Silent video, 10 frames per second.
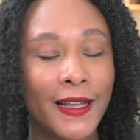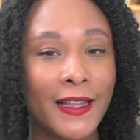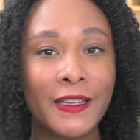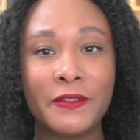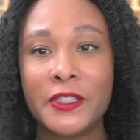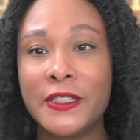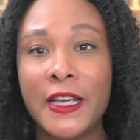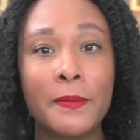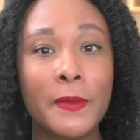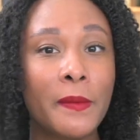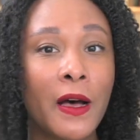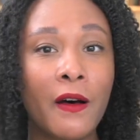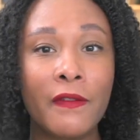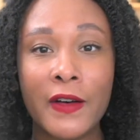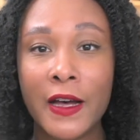That should take me
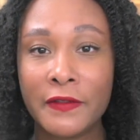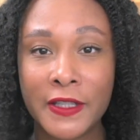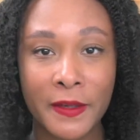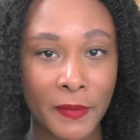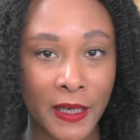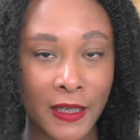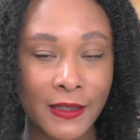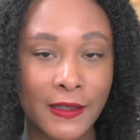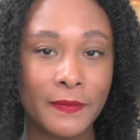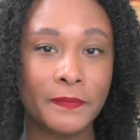about 5-10 minutes.